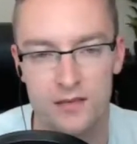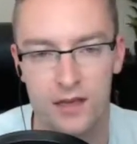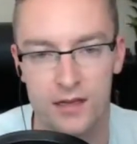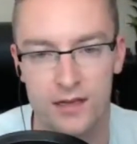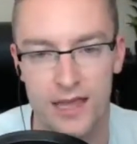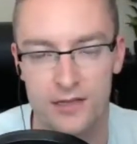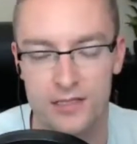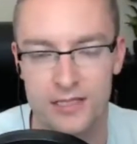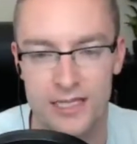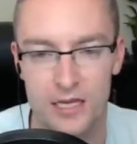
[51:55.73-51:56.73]

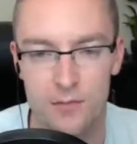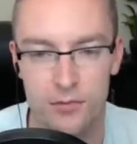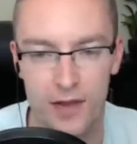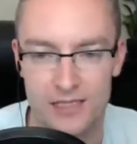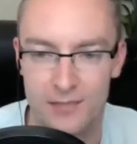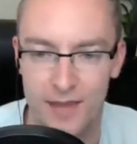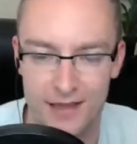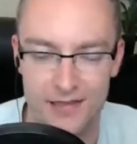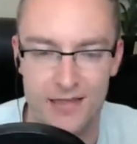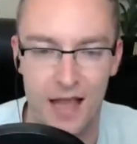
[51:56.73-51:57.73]

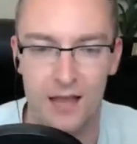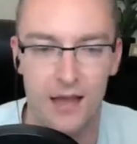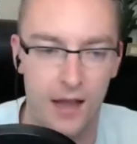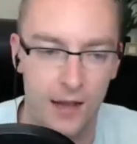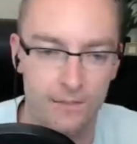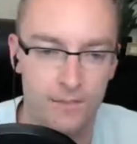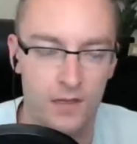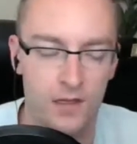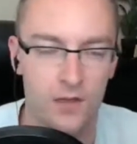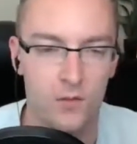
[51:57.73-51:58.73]
guaranteedprospects.com,
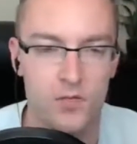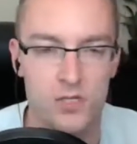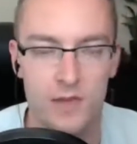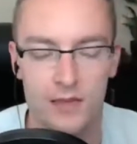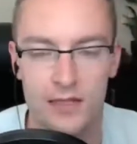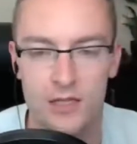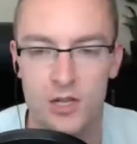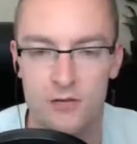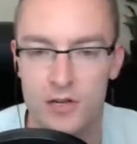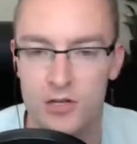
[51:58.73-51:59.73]
which is my lead
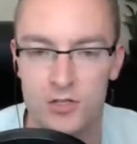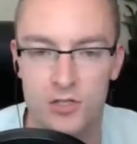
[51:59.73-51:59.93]
generation